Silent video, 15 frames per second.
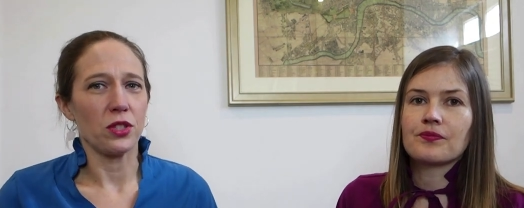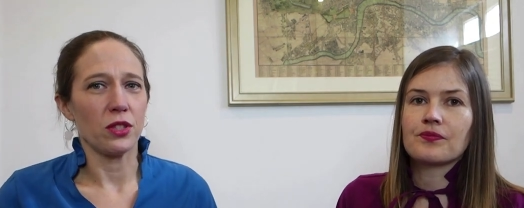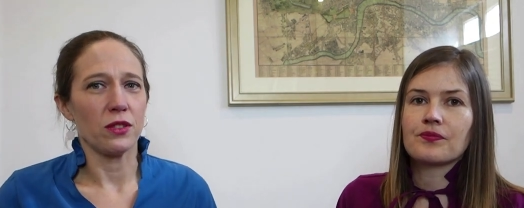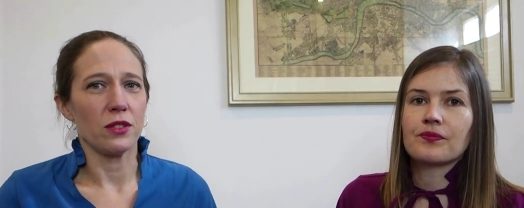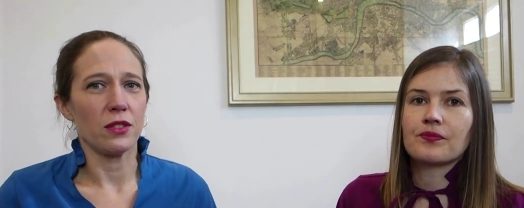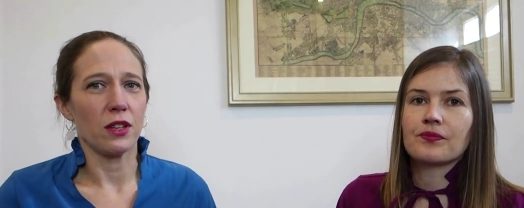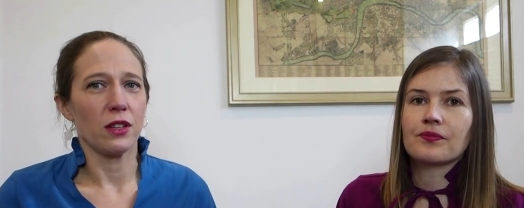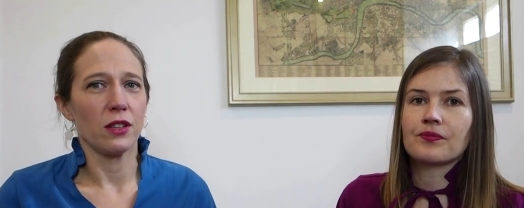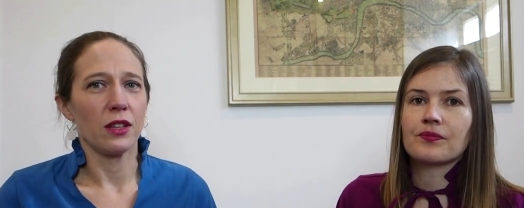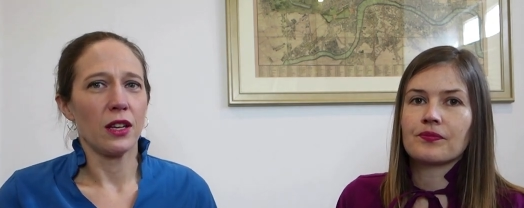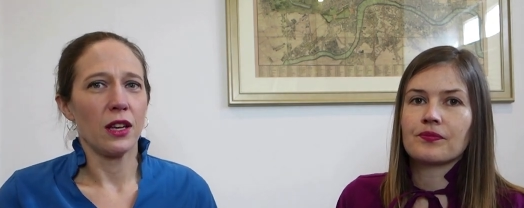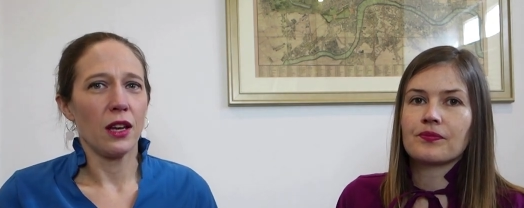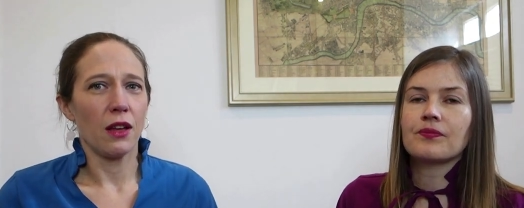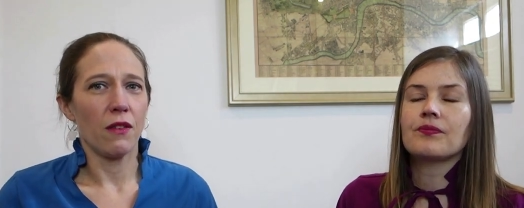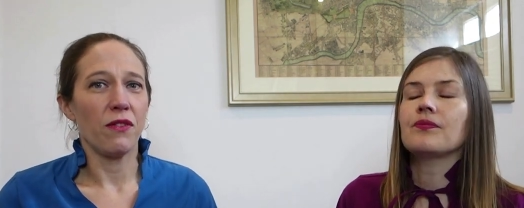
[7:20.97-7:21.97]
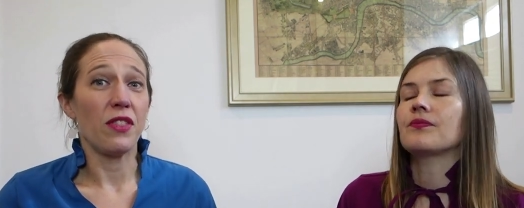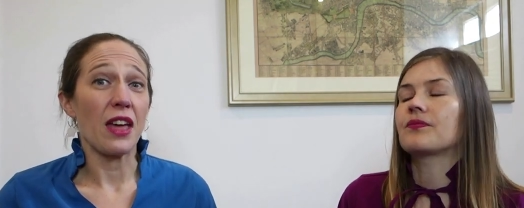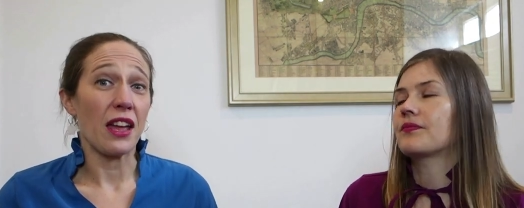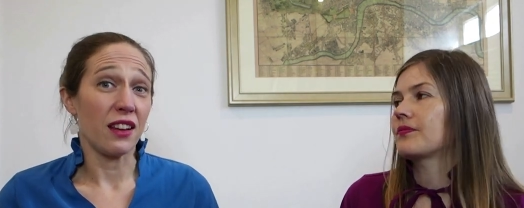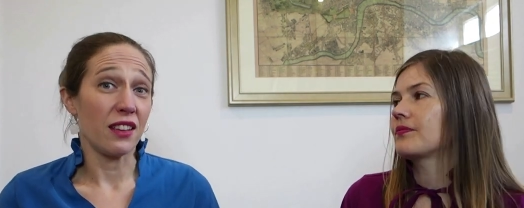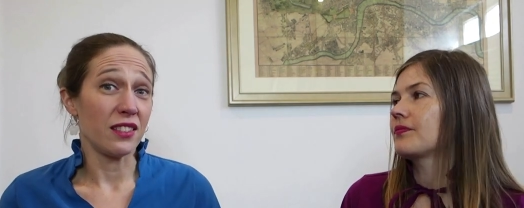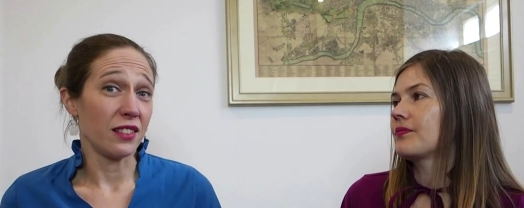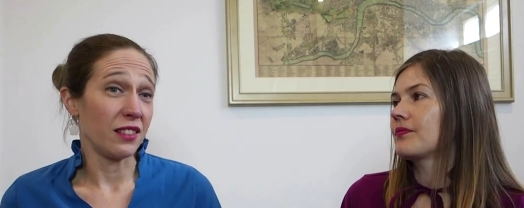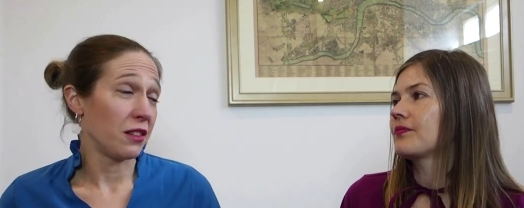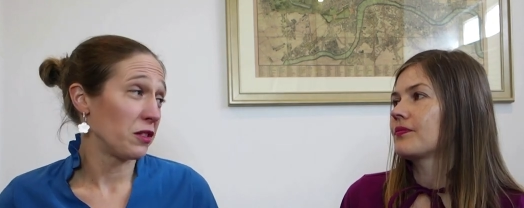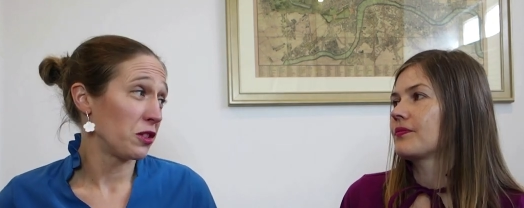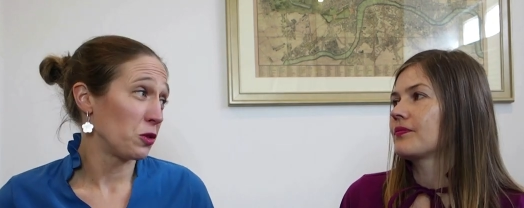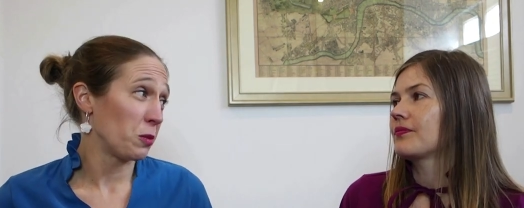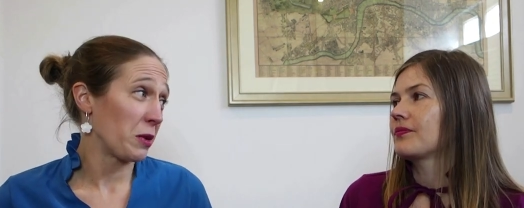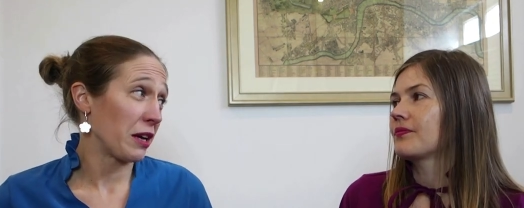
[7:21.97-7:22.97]
Speaker 1: to. So mm. that is in the
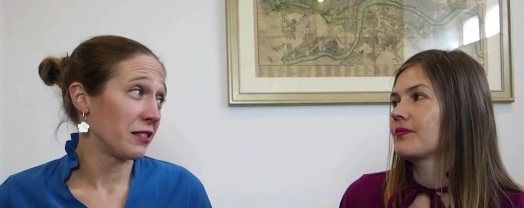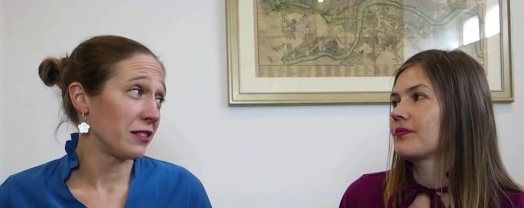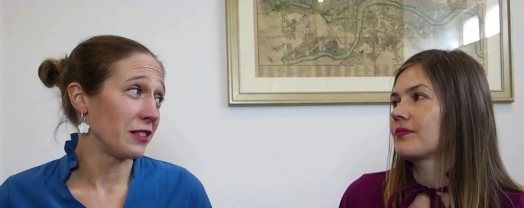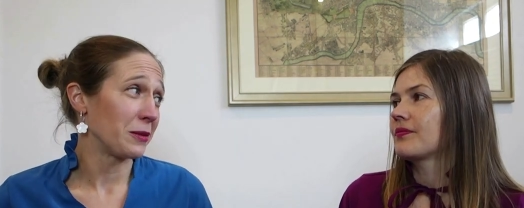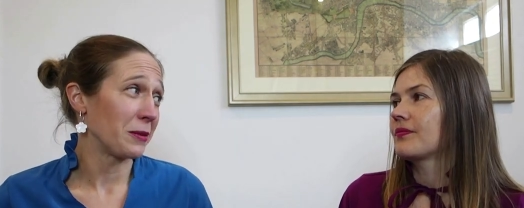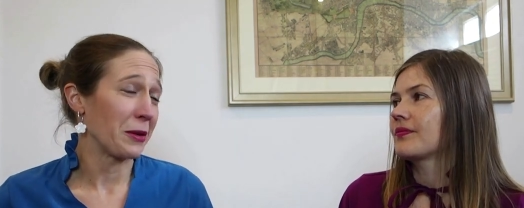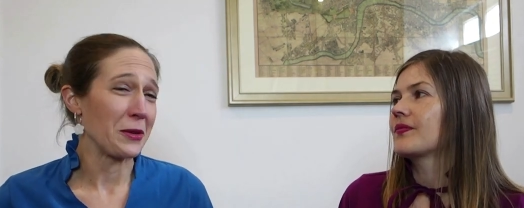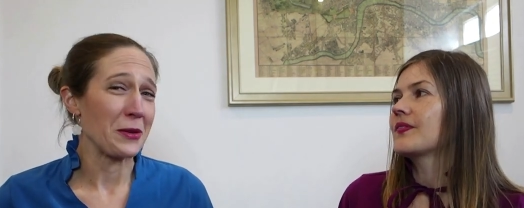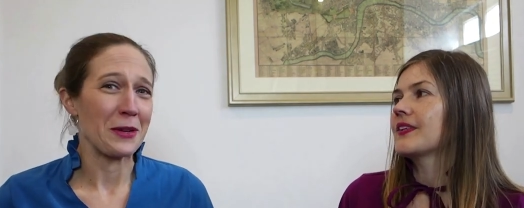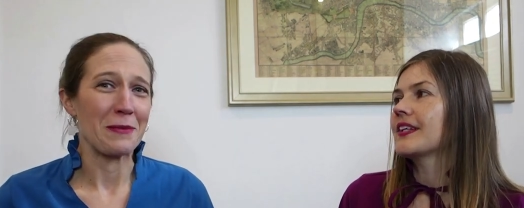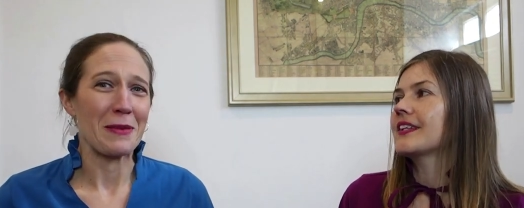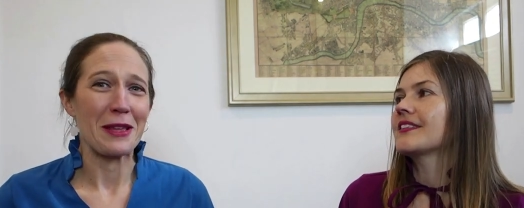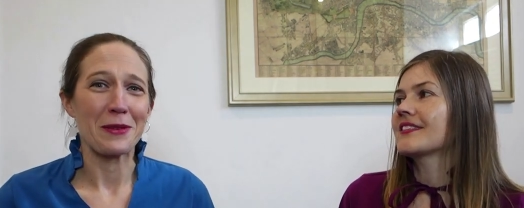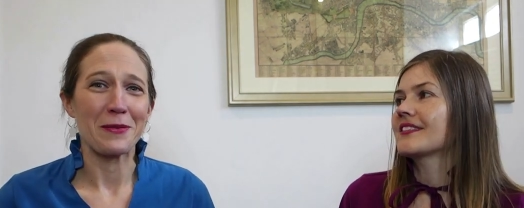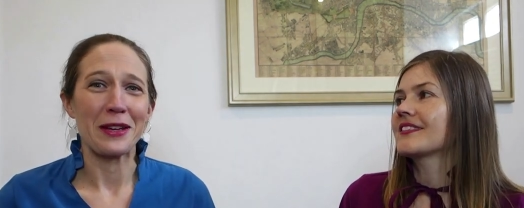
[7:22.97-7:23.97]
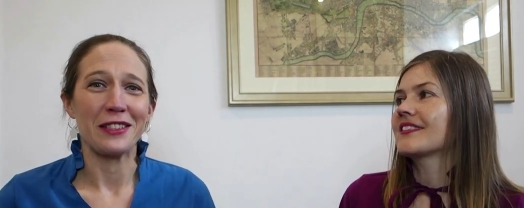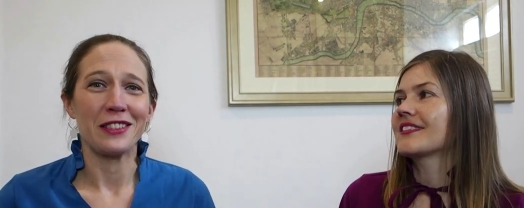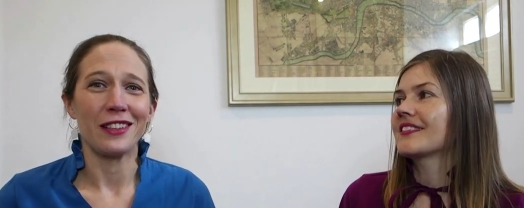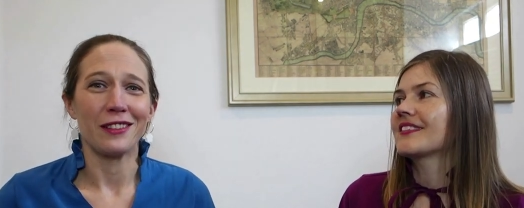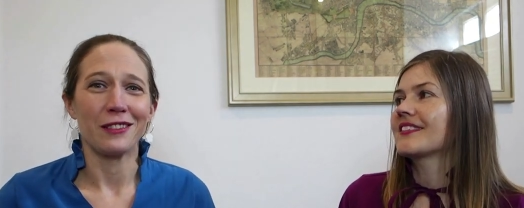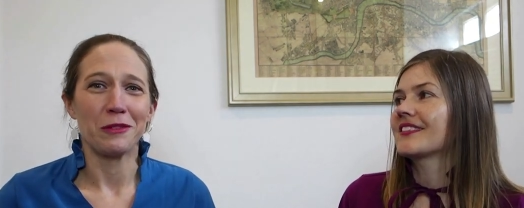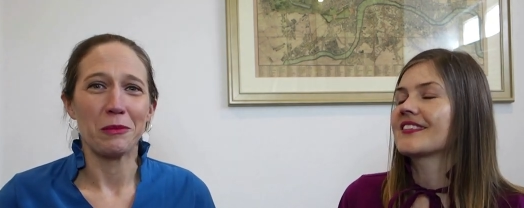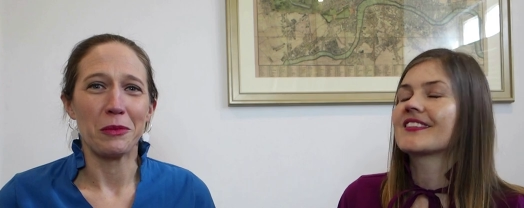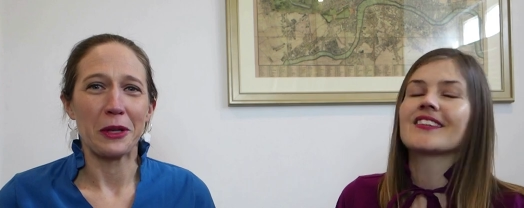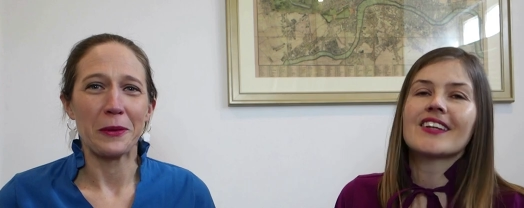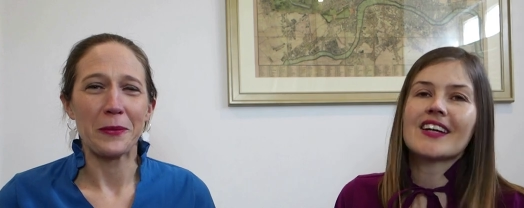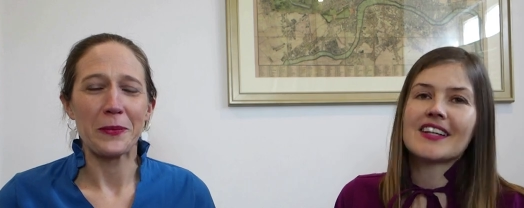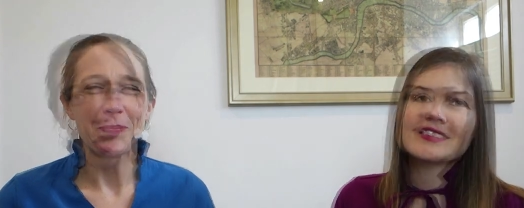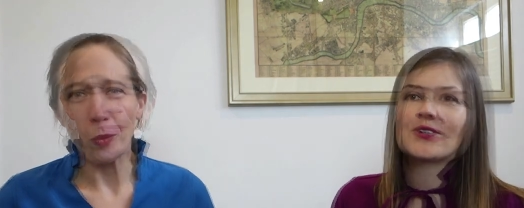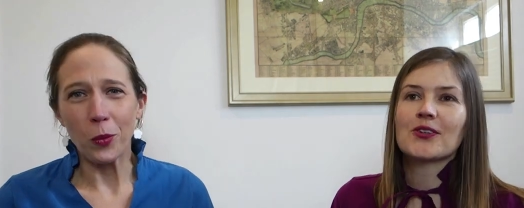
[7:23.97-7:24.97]
original pattern as well. You can yes. make the waist channel, but
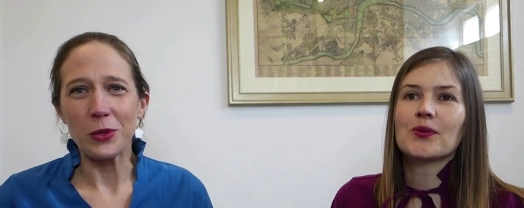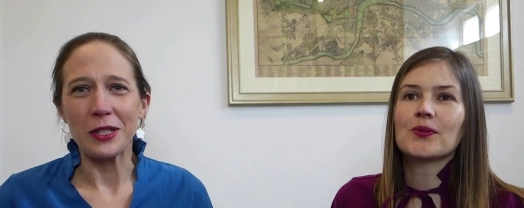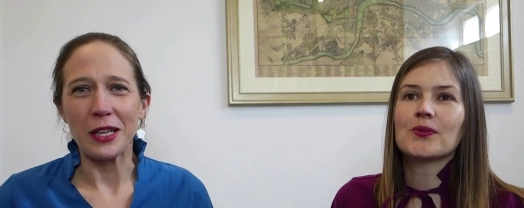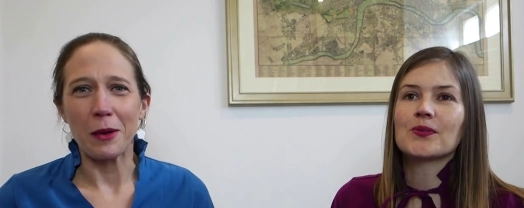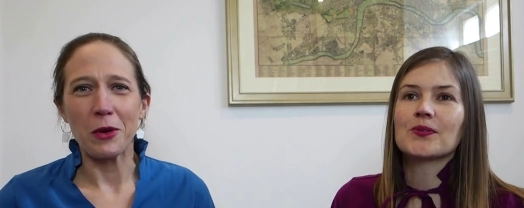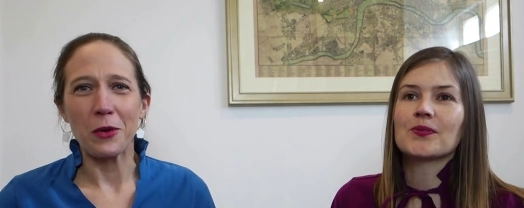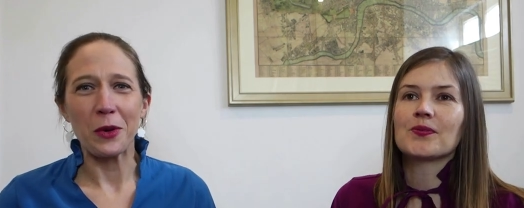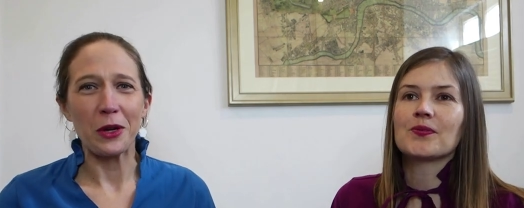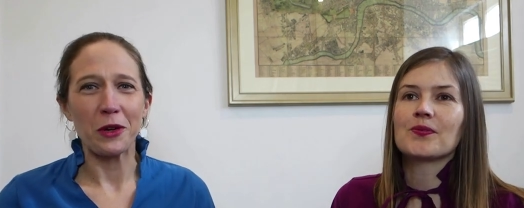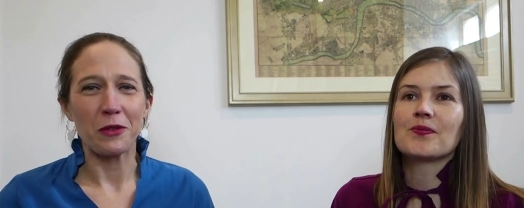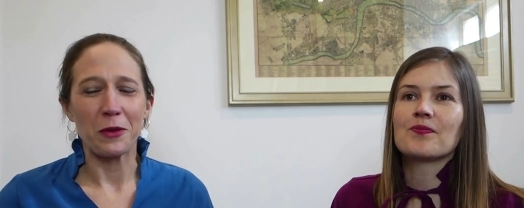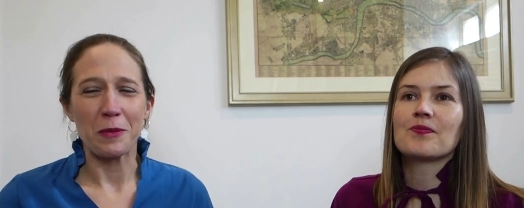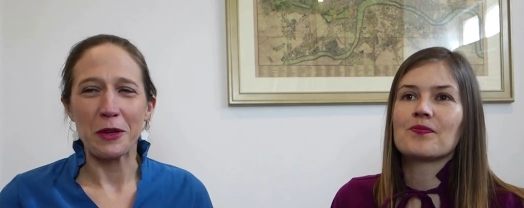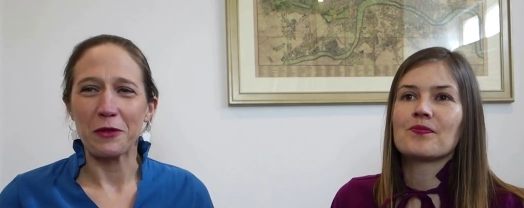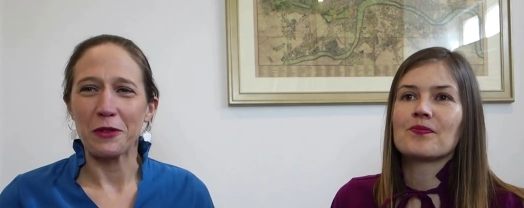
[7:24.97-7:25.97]
nice. we'll see. Oh. I'm going to wear it for a bit